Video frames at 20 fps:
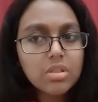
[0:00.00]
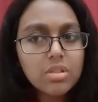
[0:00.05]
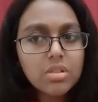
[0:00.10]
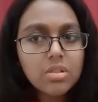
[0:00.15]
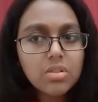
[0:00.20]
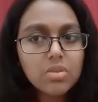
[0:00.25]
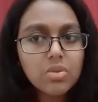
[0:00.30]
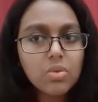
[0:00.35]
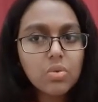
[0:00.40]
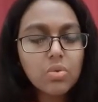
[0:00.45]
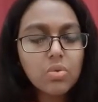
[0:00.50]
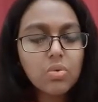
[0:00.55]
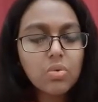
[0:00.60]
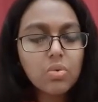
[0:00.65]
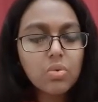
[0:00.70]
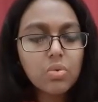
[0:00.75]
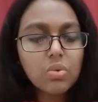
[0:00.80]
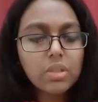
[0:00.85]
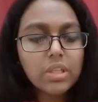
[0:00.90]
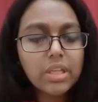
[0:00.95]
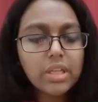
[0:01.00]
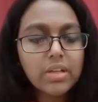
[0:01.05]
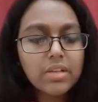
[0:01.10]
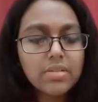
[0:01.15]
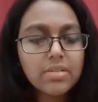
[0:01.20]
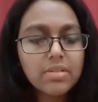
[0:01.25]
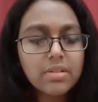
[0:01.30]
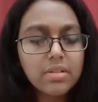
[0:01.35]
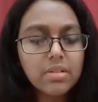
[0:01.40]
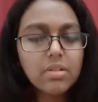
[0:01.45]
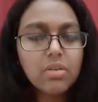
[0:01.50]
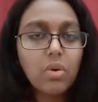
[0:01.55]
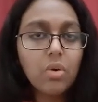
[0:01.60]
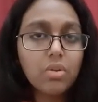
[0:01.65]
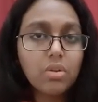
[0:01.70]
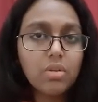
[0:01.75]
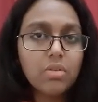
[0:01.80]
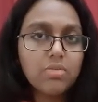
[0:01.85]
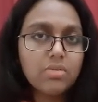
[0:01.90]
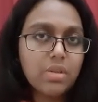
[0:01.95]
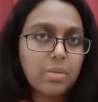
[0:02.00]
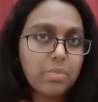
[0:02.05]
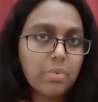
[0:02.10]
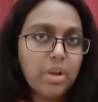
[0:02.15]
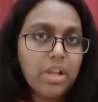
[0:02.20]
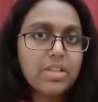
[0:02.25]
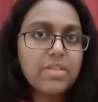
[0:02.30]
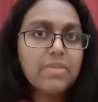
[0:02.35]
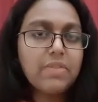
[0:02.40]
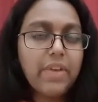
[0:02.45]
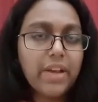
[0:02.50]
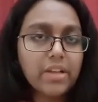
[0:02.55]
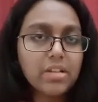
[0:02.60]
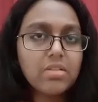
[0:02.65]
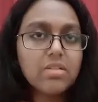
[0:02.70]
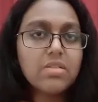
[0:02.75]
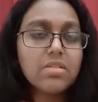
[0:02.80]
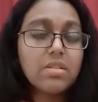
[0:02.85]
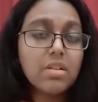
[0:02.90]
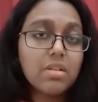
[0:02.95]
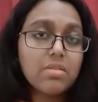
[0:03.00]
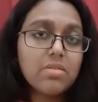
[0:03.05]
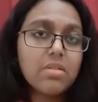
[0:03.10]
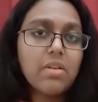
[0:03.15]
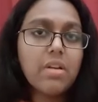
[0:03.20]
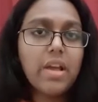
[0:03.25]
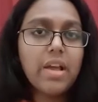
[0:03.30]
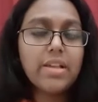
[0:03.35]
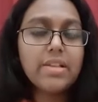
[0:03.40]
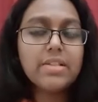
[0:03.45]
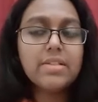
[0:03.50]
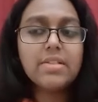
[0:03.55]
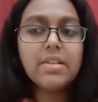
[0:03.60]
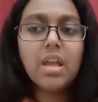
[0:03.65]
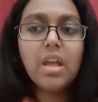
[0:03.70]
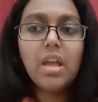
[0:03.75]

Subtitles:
So they consider, or the surprise factor is considered as